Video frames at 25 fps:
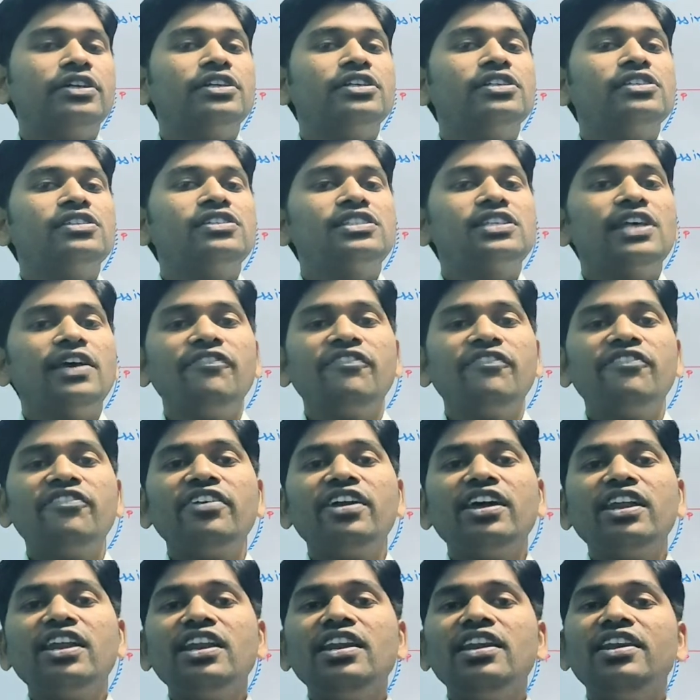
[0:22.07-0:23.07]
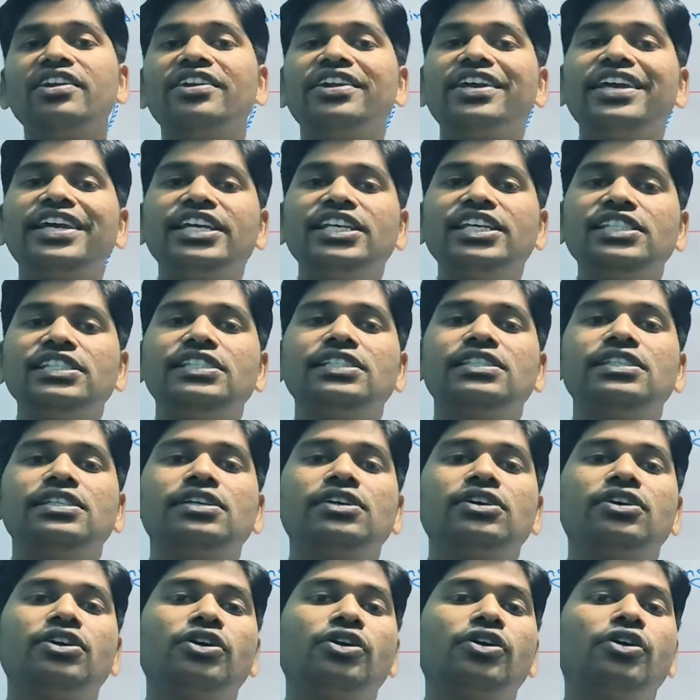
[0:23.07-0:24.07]
several rays
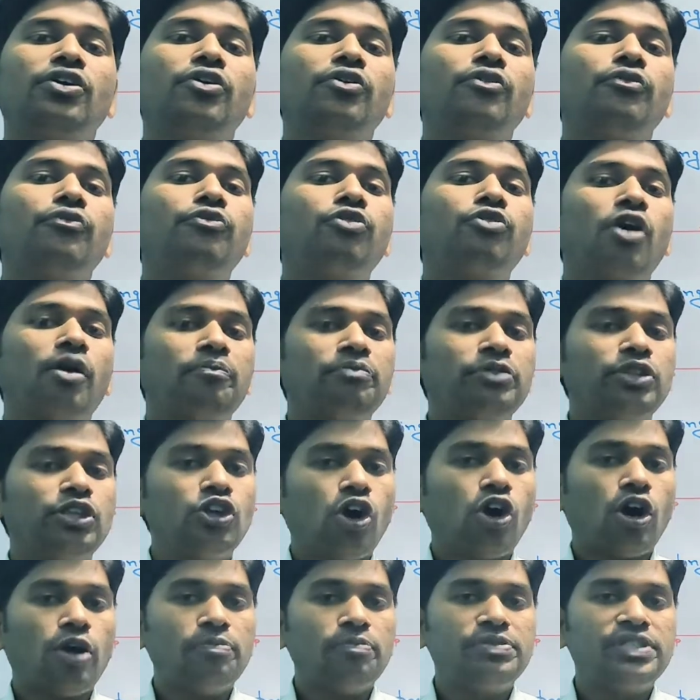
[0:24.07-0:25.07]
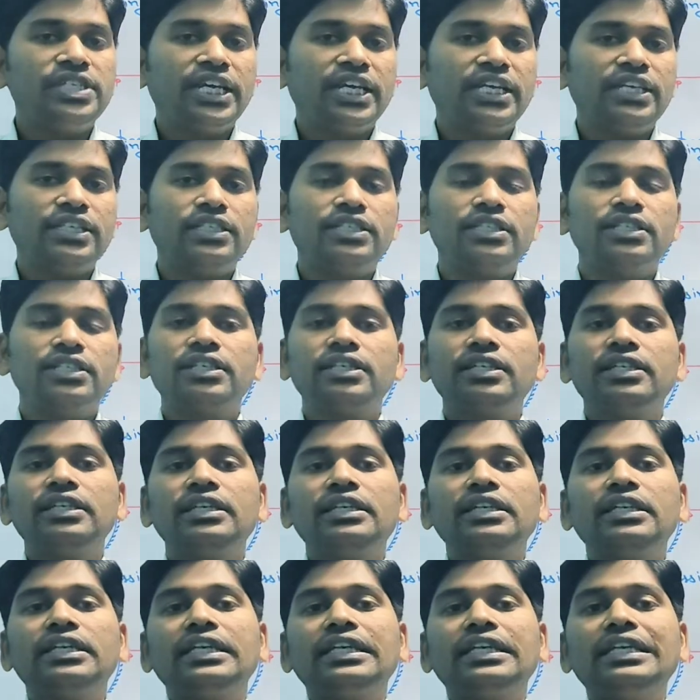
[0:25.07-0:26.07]
from the object
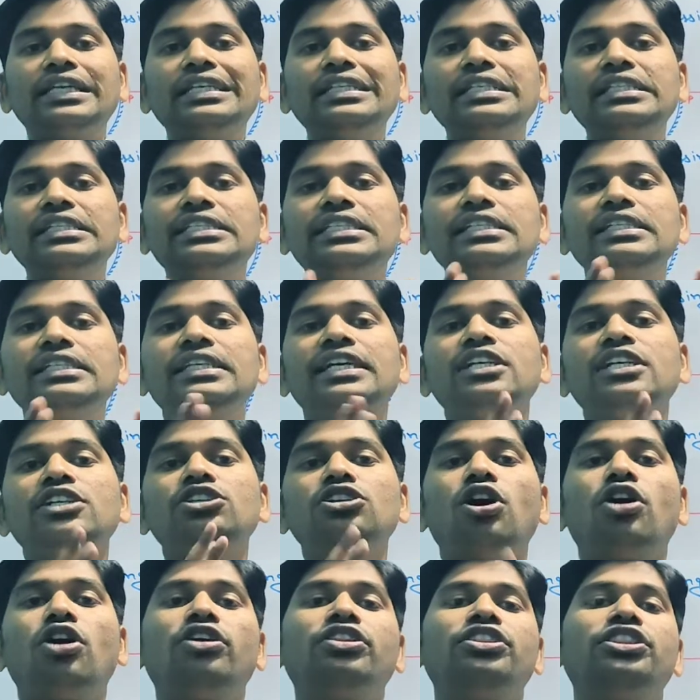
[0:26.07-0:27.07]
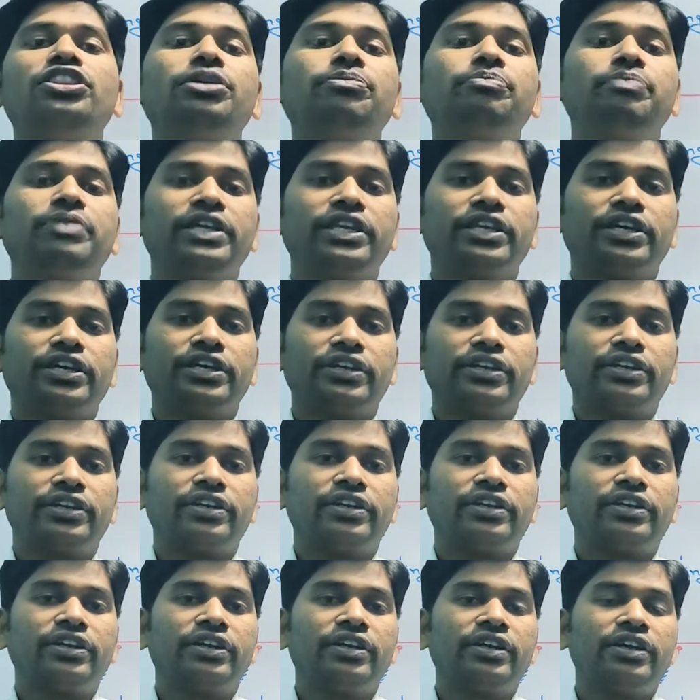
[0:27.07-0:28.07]
incident on the mirror,
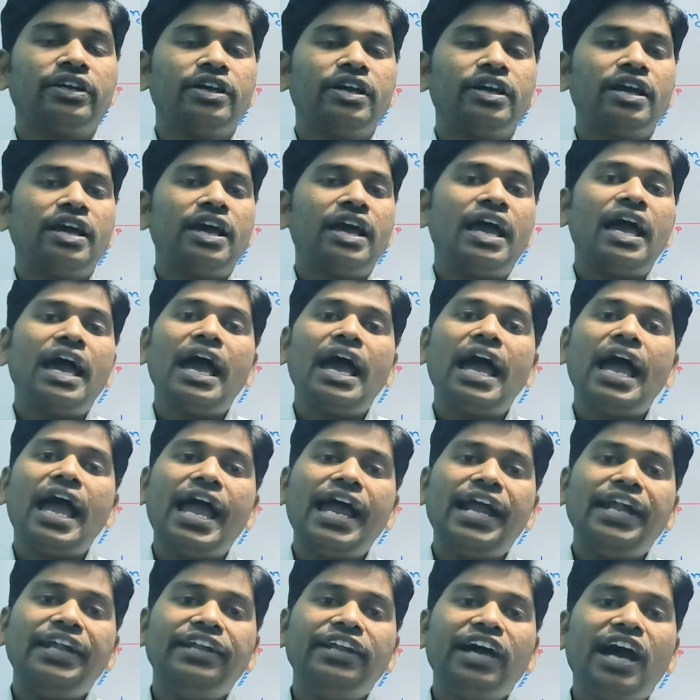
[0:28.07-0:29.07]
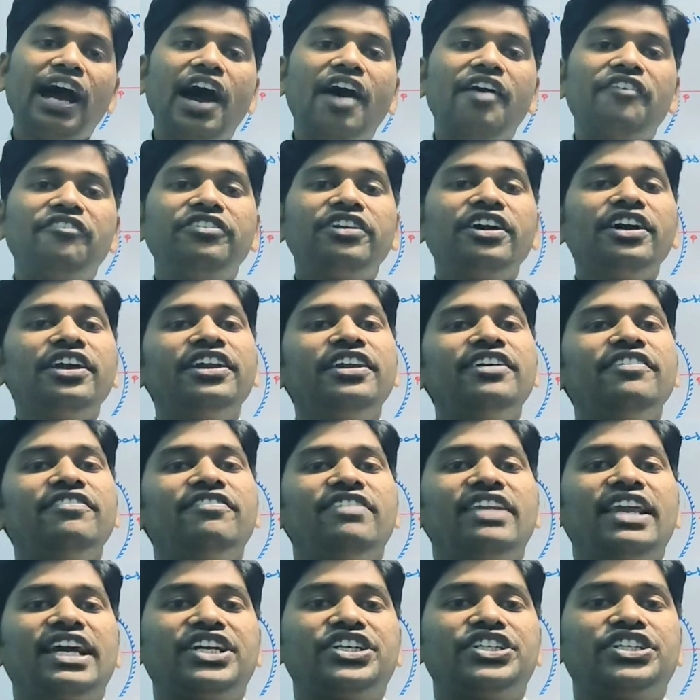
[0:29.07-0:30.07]
and after
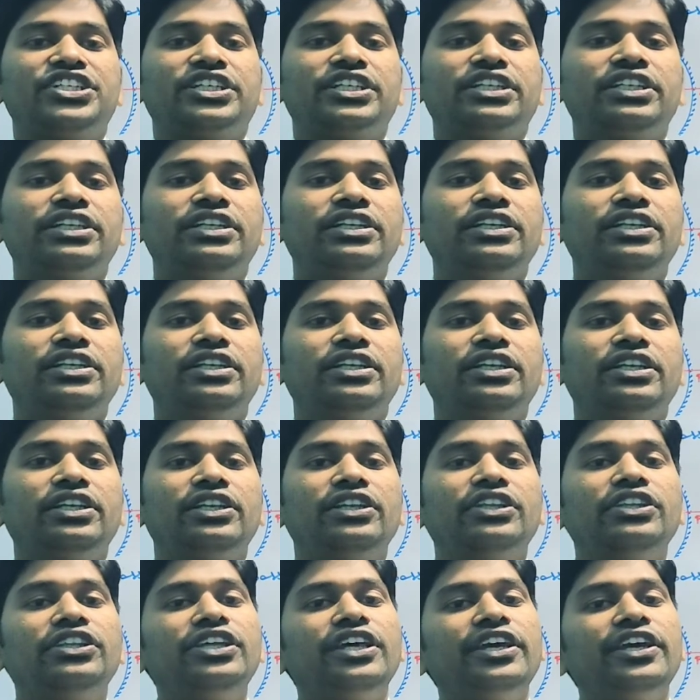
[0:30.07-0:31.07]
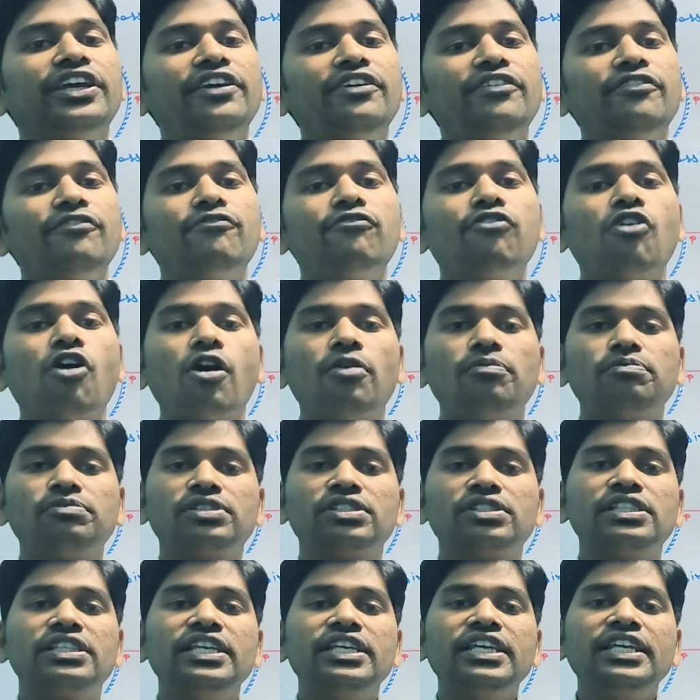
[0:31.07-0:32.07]
reflection they forms
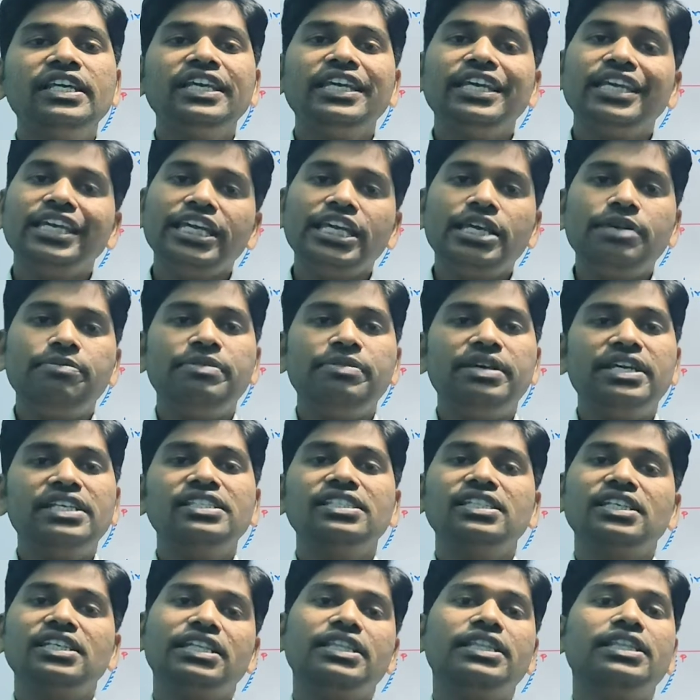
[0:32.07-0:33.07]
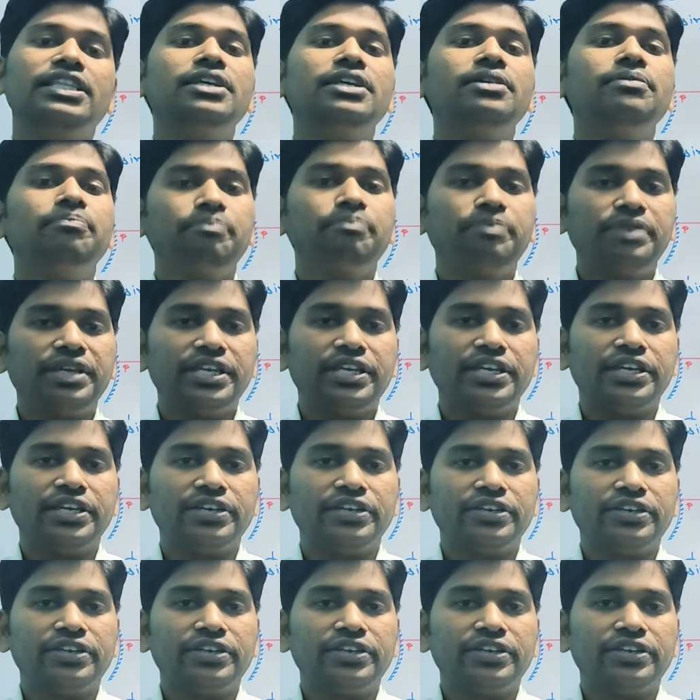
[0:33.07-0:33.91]
the image in the mirror.